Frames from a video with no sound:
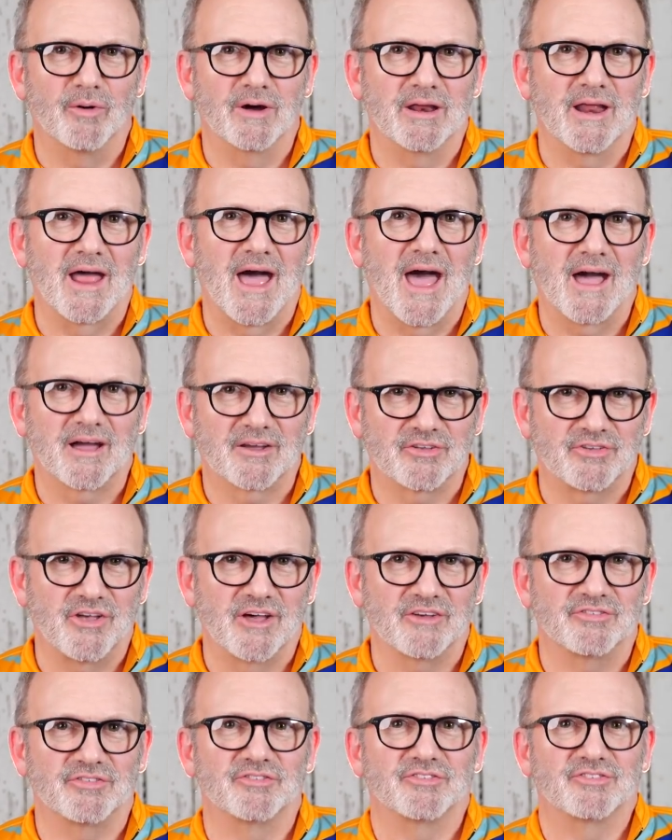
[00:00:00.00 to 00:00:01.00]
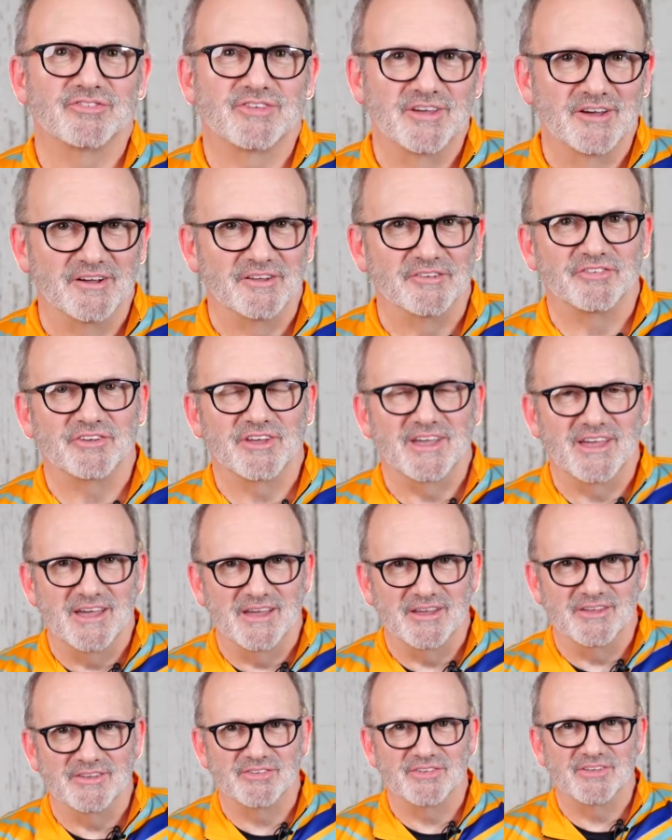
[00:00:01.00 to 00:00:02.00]
what access tilt
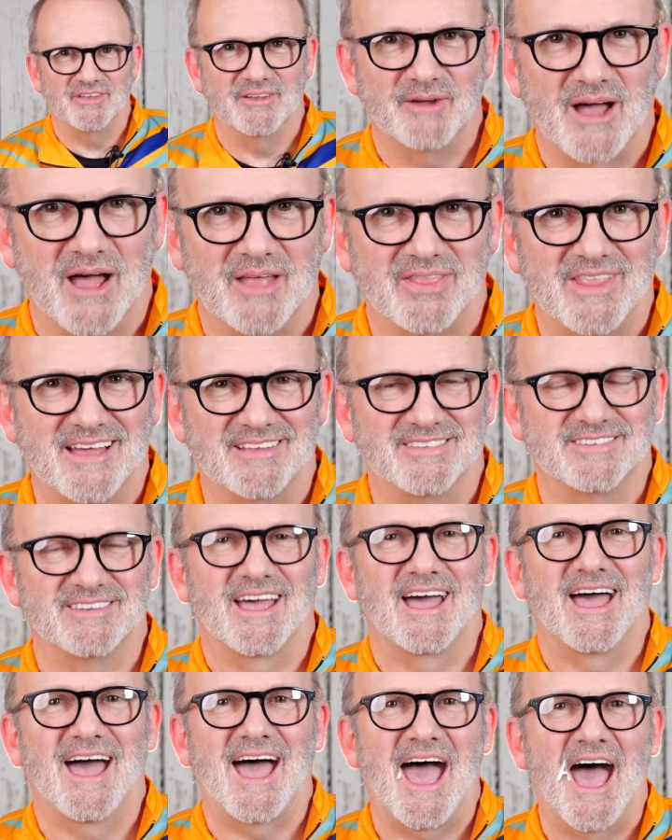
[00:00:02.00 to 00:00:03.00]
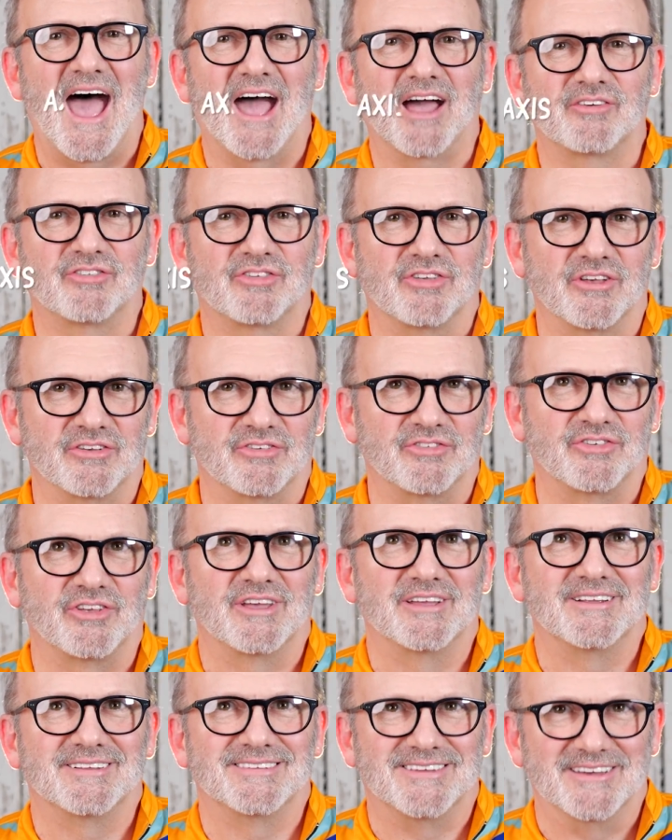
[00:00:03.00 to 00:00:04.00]
is, that's axis
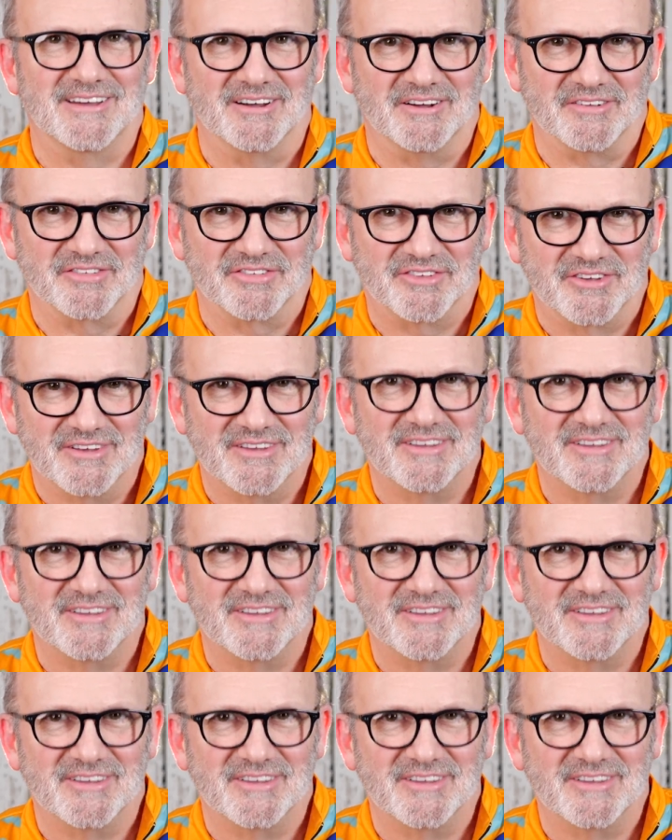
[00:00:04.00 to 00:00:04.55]
tilt,